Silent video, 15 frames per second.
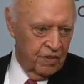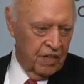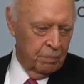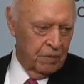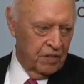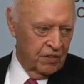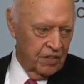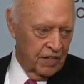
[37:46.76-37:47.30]
was
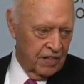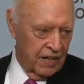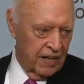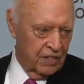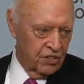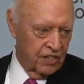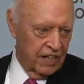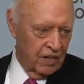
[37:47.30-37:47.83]
vehement
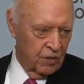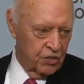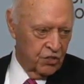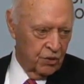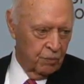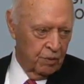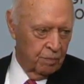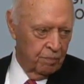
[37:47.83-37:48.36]
that
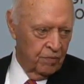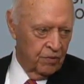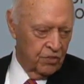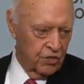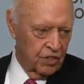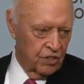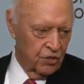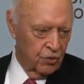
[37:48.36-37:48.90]
Eisenhower should, re-
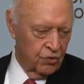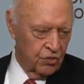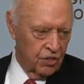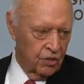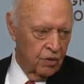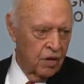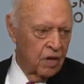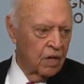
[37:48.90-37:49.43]
should
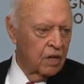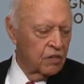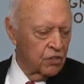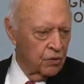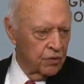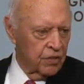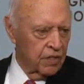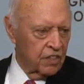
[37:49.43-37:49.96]
do so.
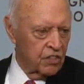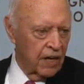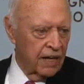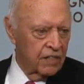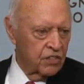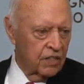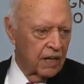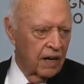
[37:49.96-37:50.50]
Two
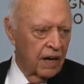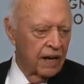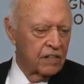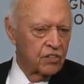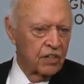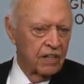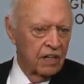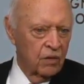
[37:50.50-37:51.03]
things
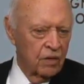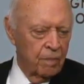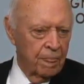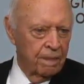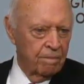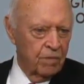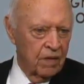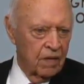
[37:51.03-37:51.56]

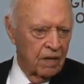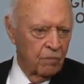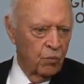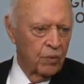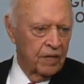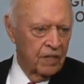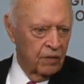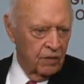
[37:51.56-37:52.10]
Eisenhower,
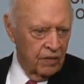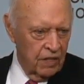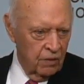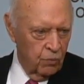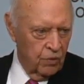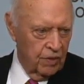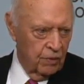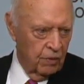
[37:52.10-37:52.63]
uh, when
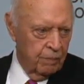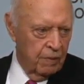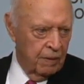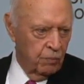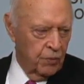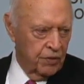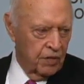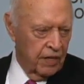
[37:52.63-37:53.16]
he
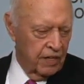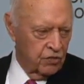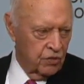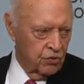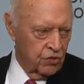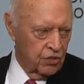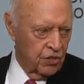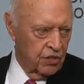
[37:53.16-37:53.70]
met with the
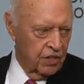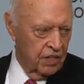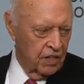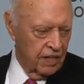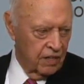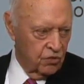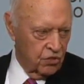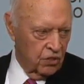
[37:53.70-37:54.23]
National
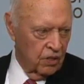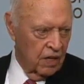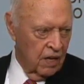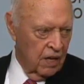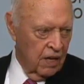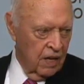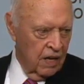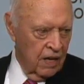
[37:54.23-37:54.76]
Security
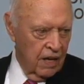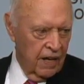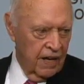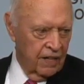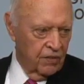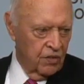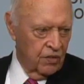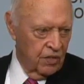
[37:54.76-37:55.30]
Council
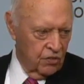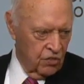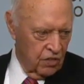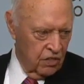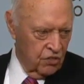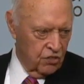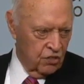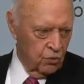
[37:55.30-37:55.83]
and
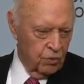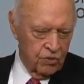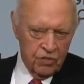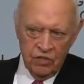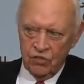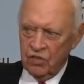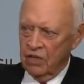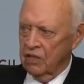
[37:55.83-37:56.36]
this
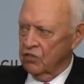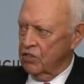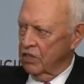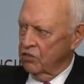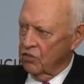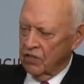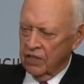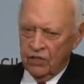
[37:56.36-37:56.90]
issue was
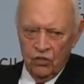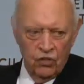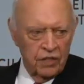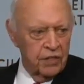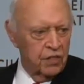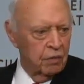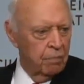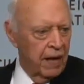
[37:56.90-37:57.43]
discussed, he
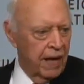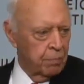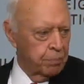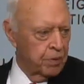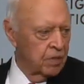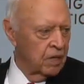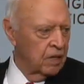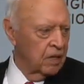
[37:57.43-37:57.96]
said, Look at the
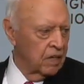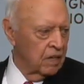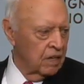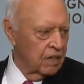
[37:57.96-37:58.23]
map.